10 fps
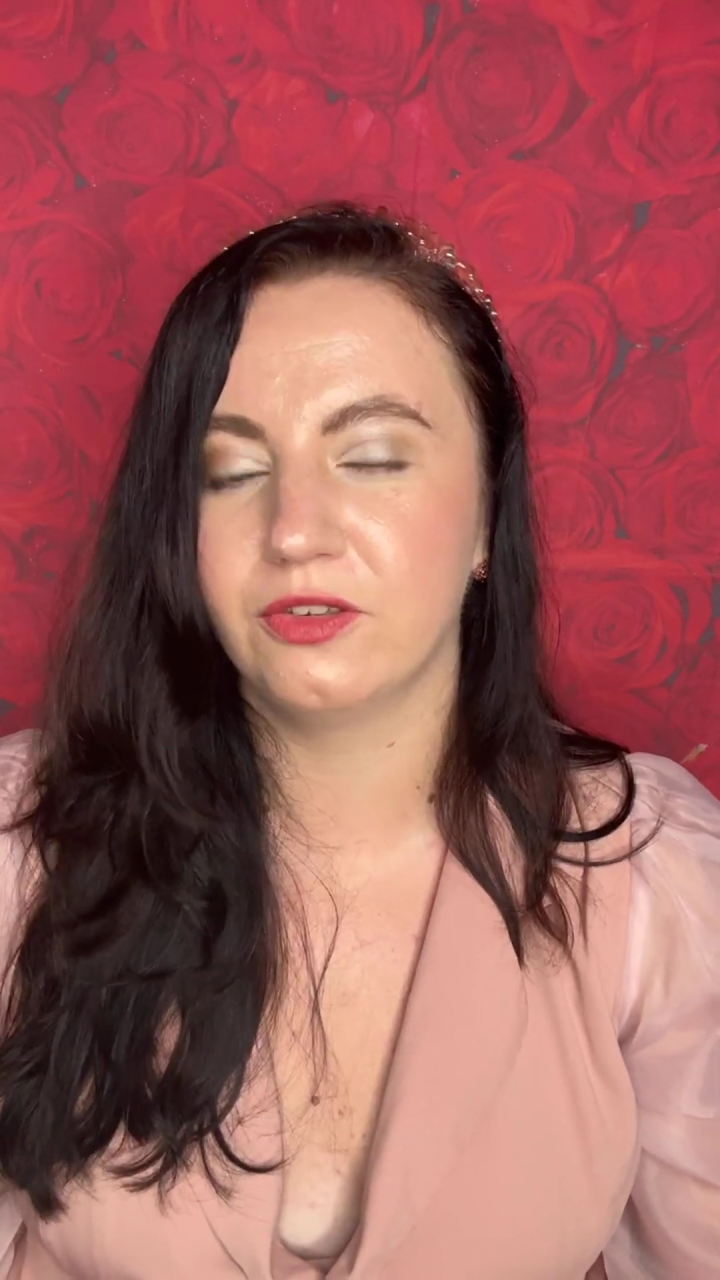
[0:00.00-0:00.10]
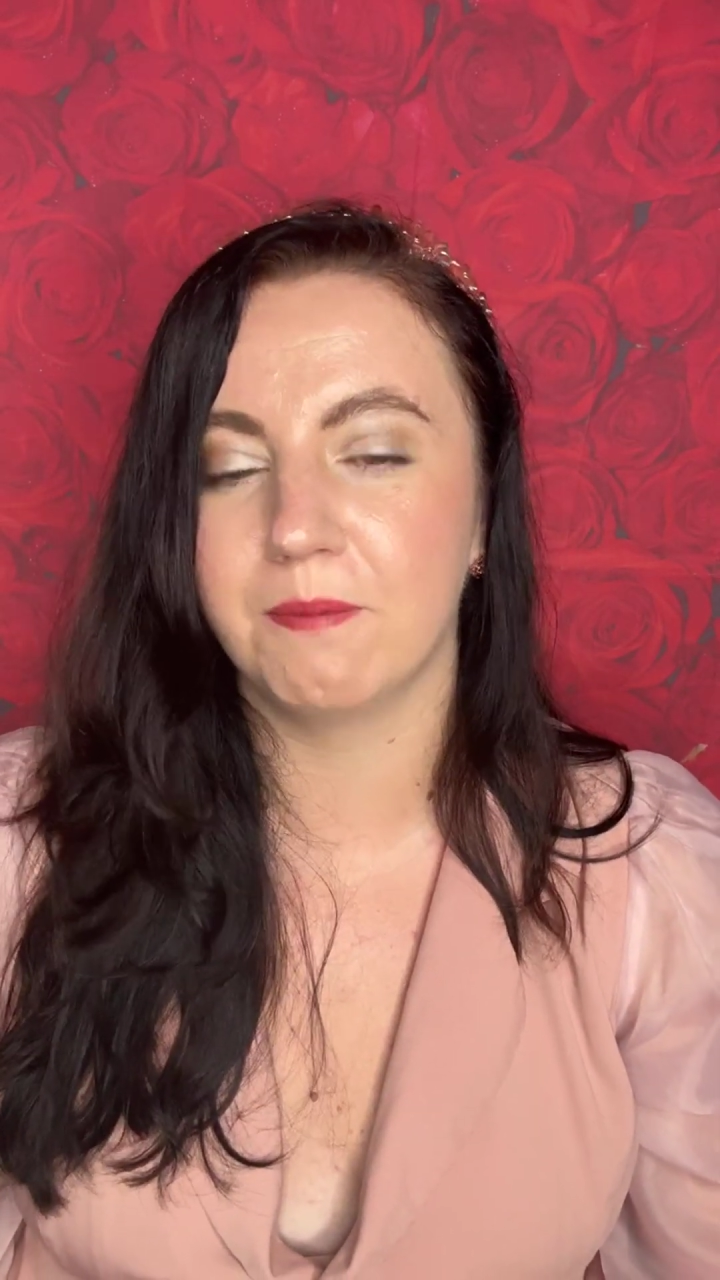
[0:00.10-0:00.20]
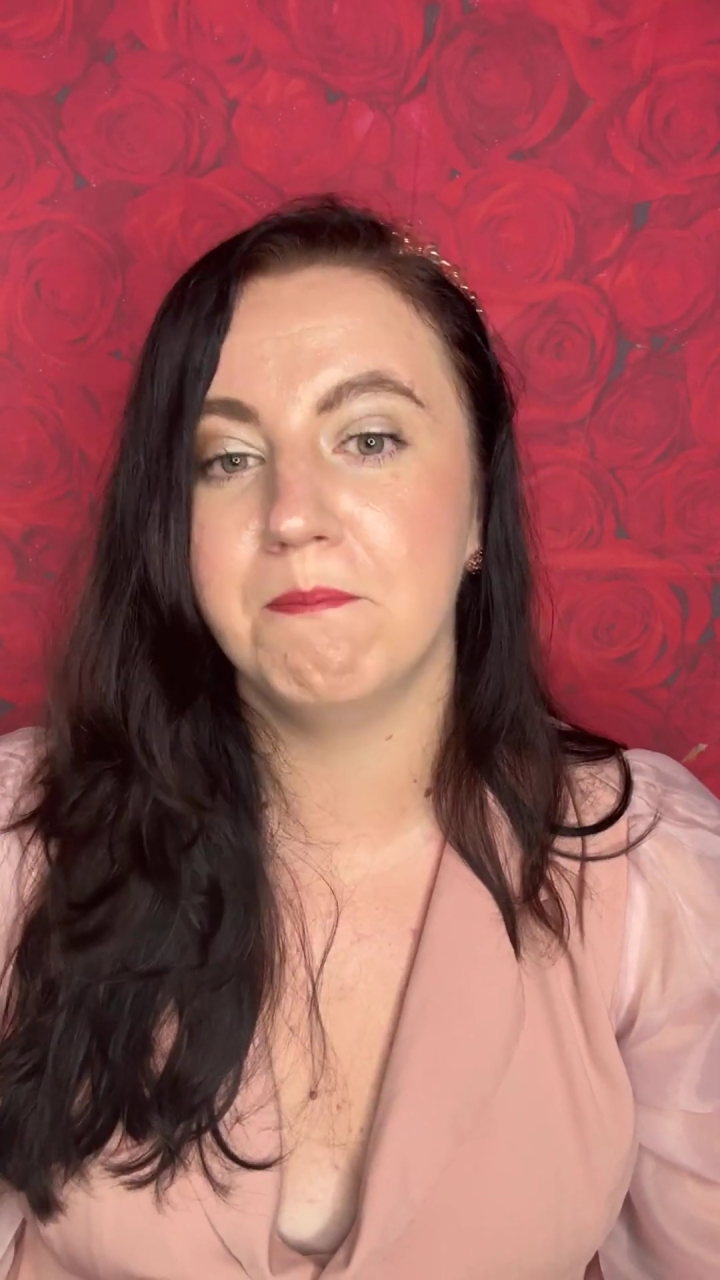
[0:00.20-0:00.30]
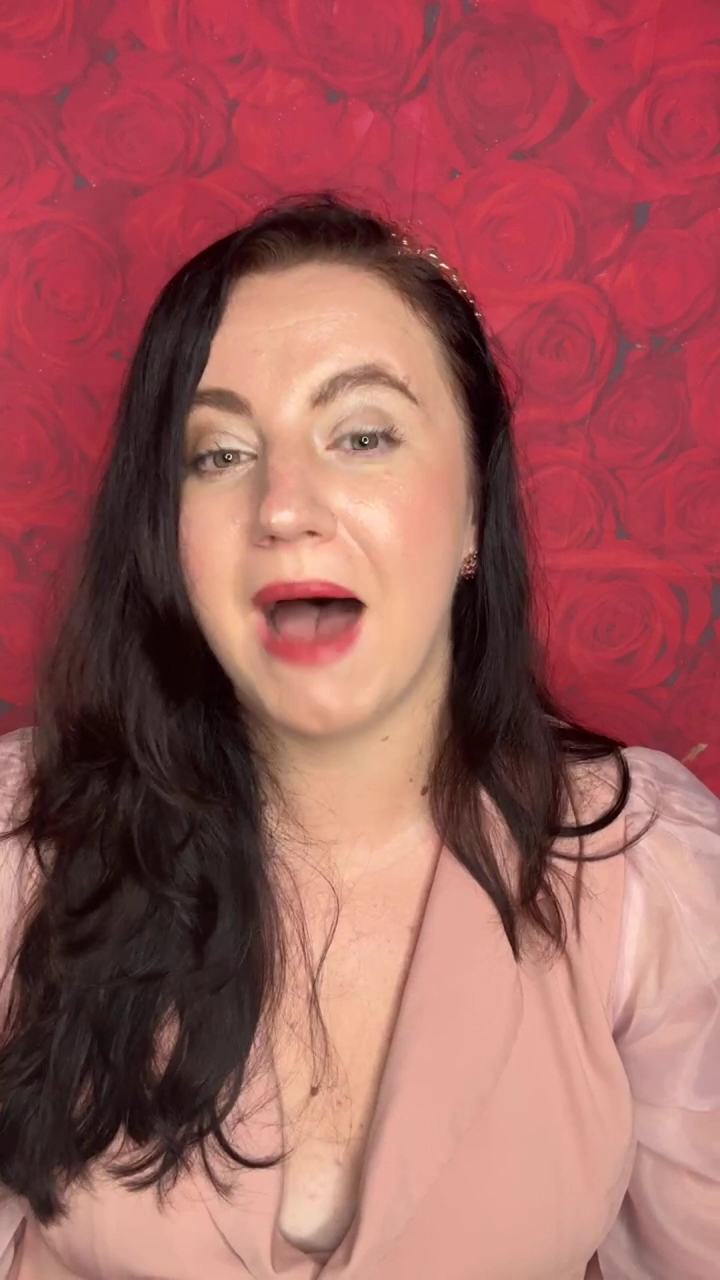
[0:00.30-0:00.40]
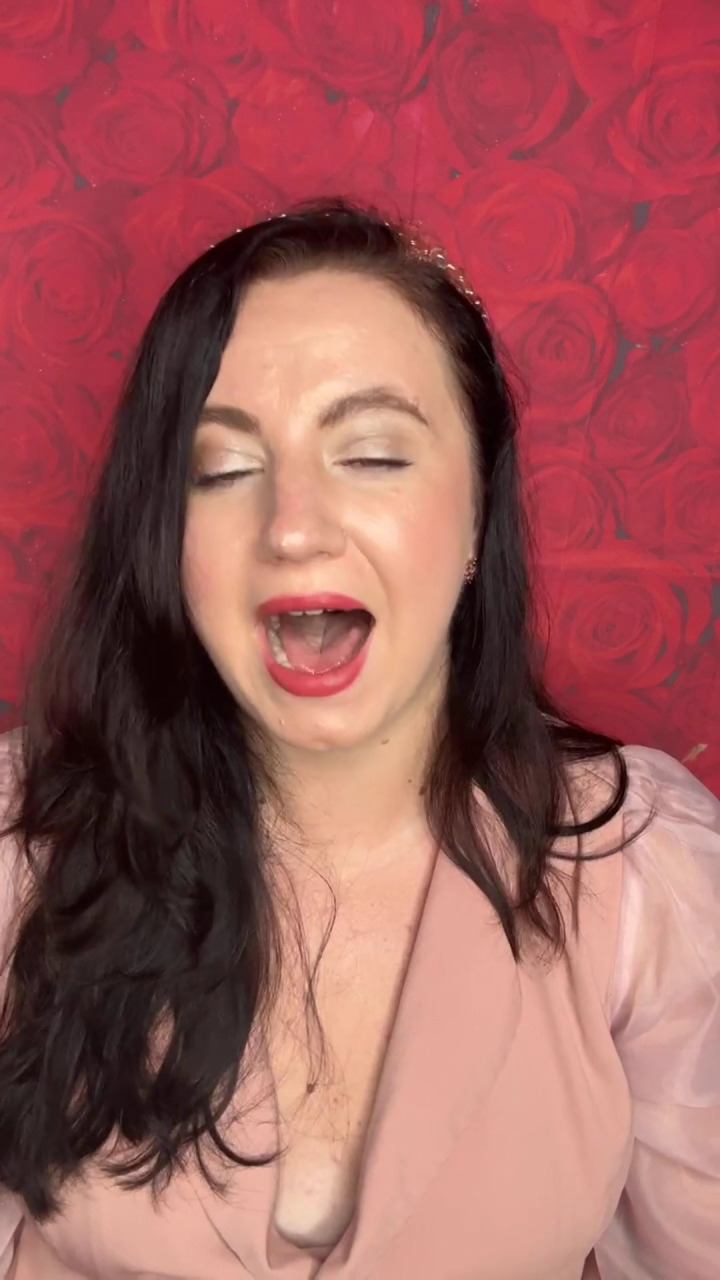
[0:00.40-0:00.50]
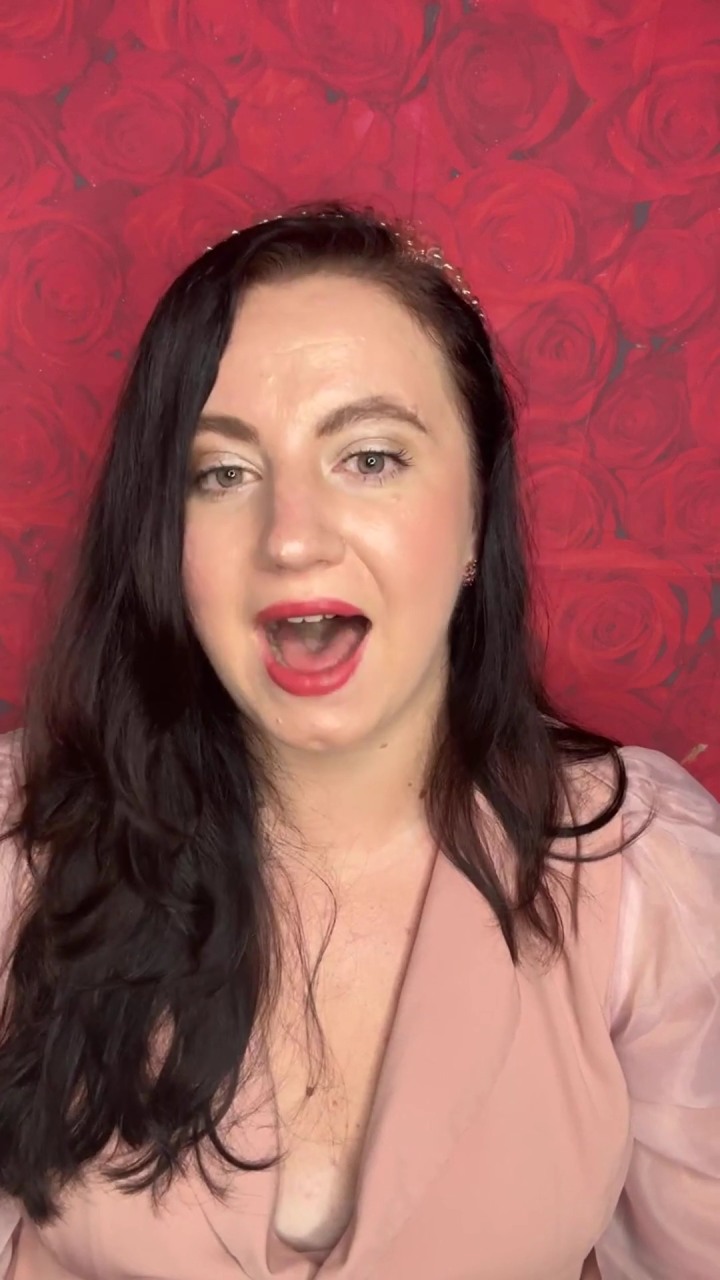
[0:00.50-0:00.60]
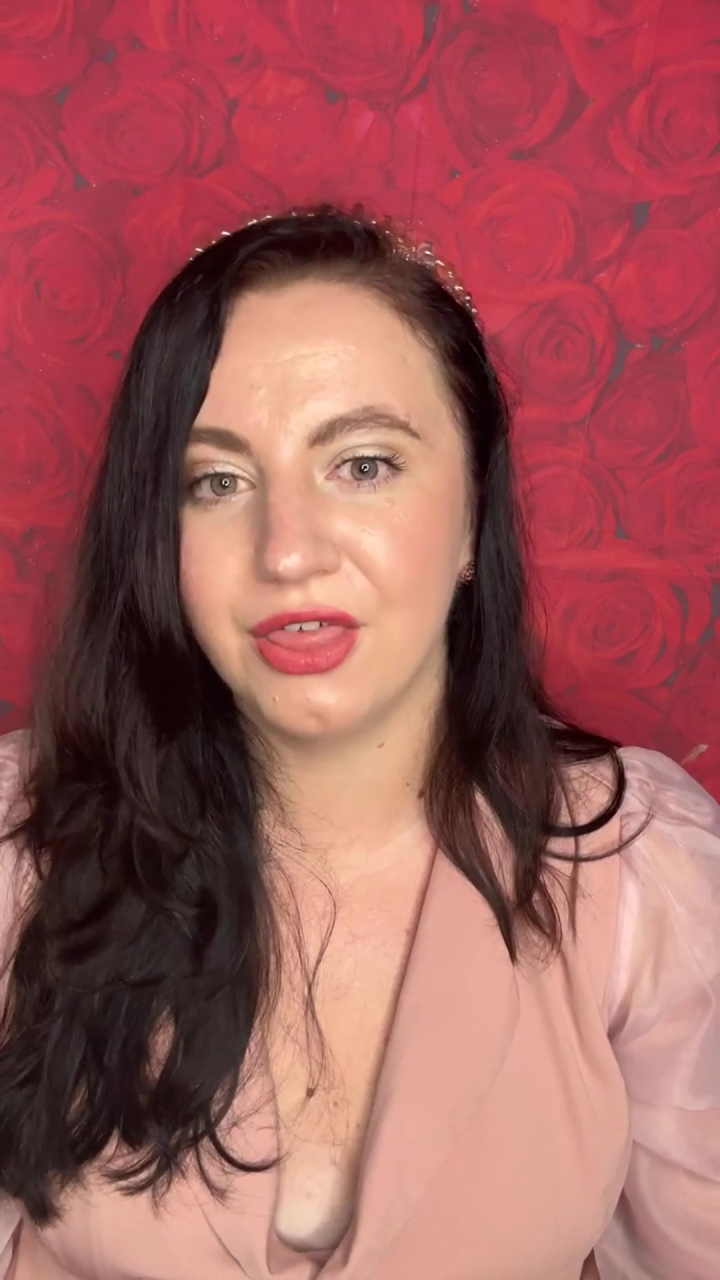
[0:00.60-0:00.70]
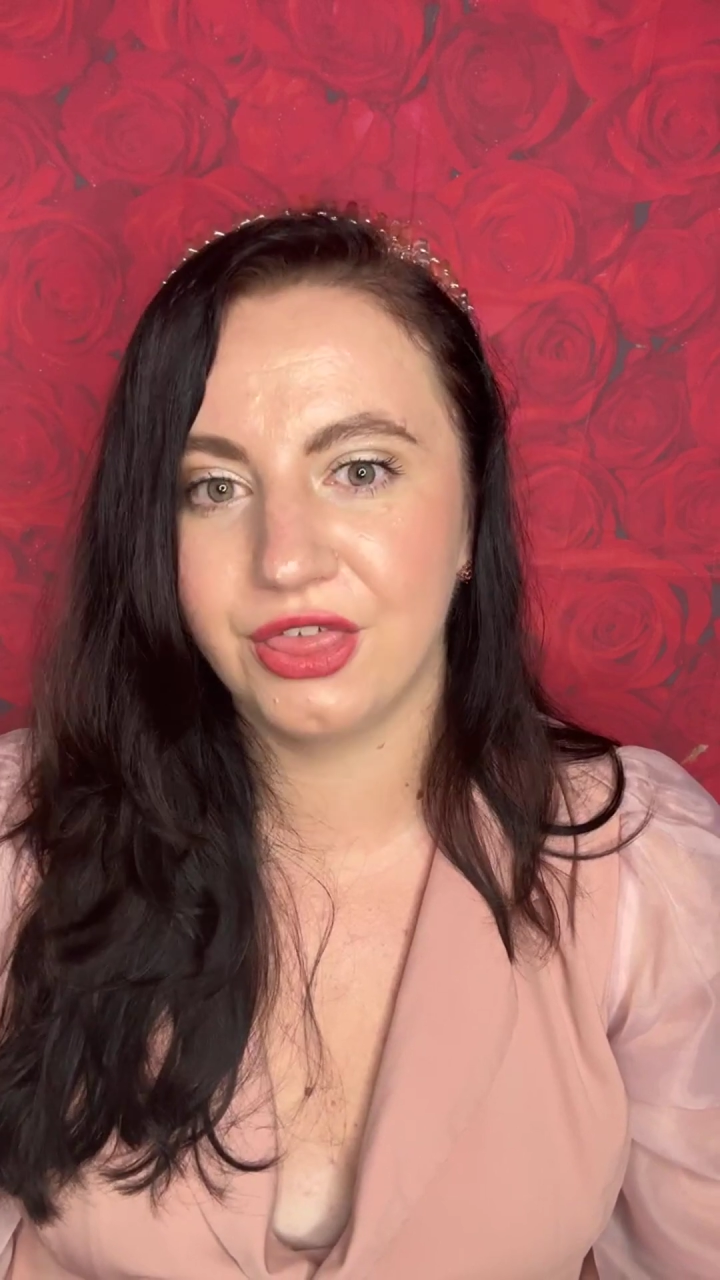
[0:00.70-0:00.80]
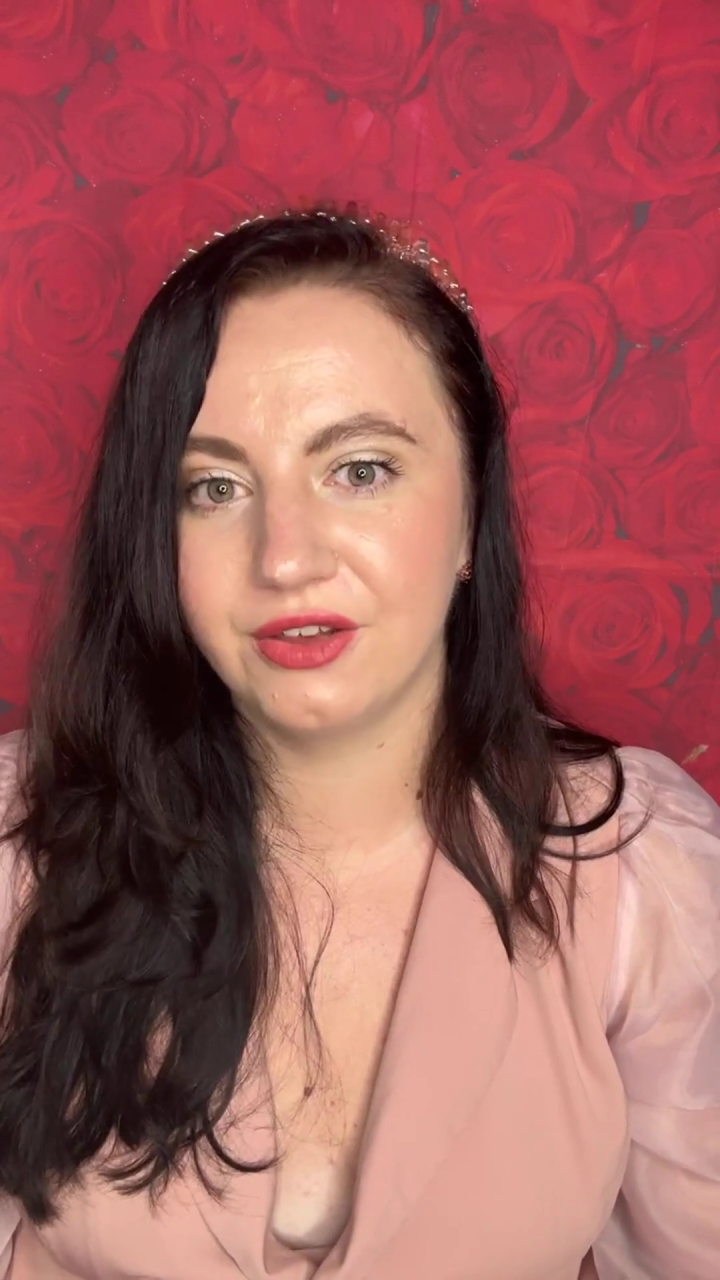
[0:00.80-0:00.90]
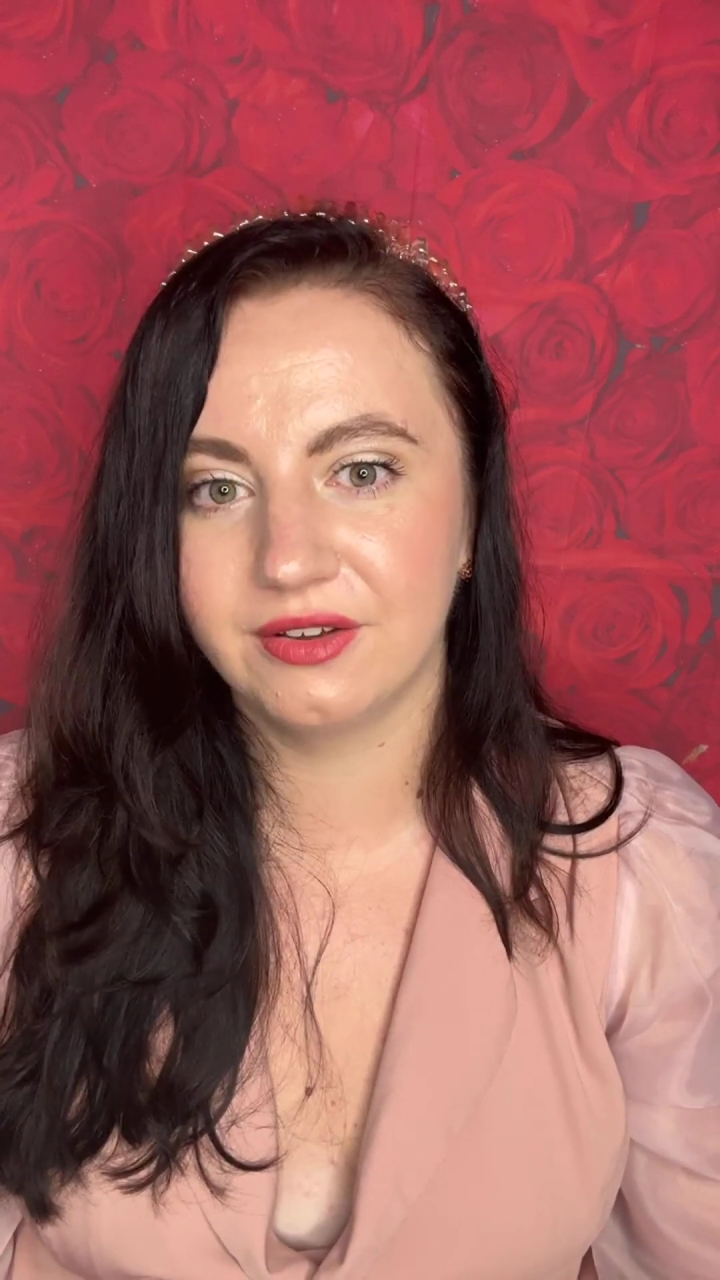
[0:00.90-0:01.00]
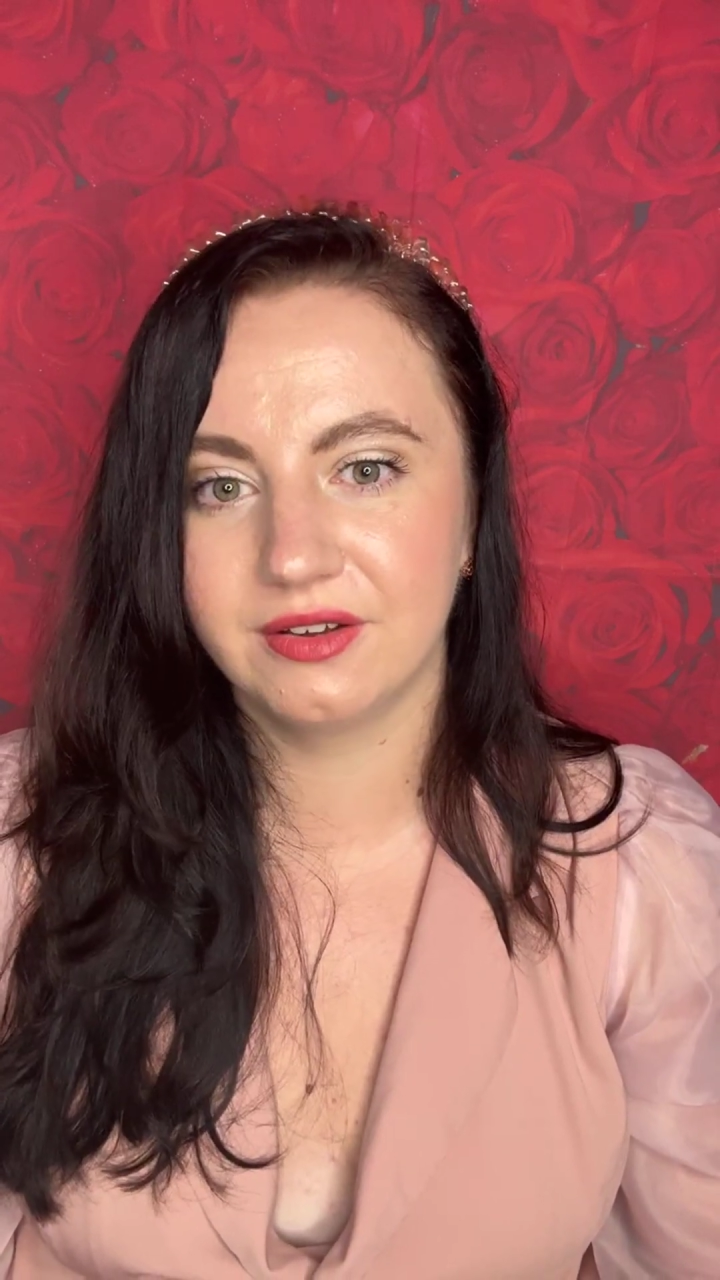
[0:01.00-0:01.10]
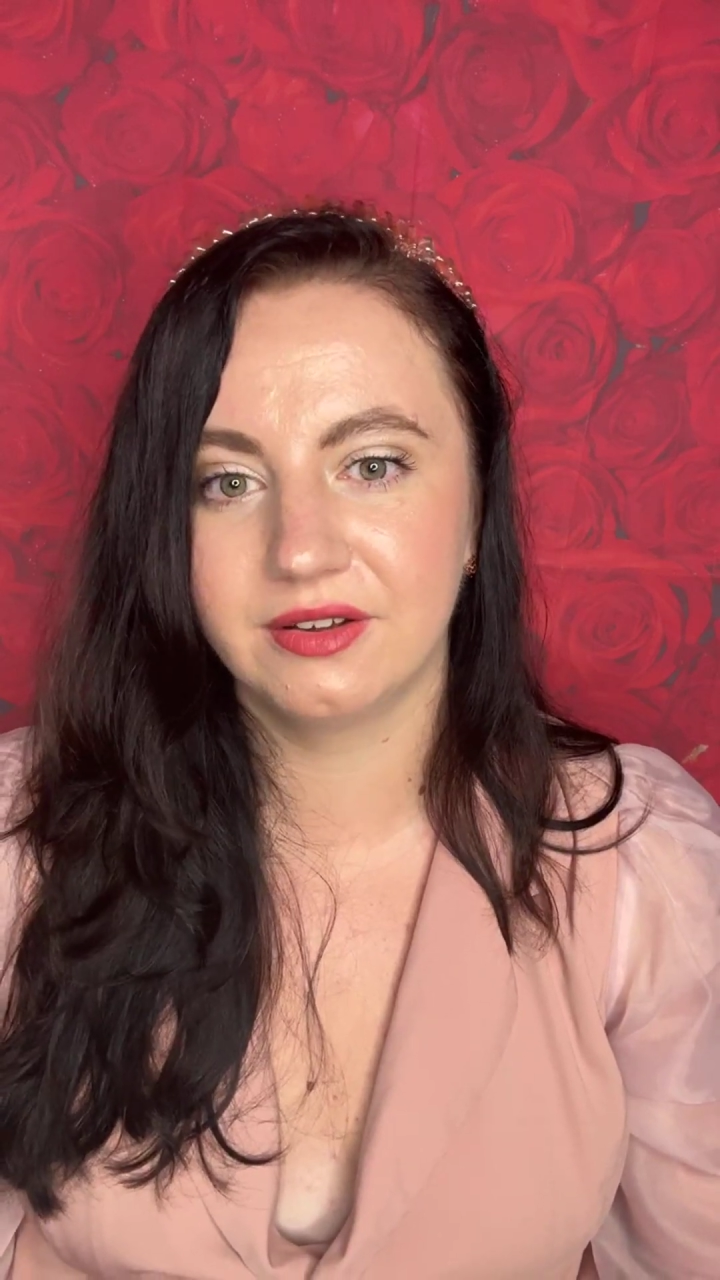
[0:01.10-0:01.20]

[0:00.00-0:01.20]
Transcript: some math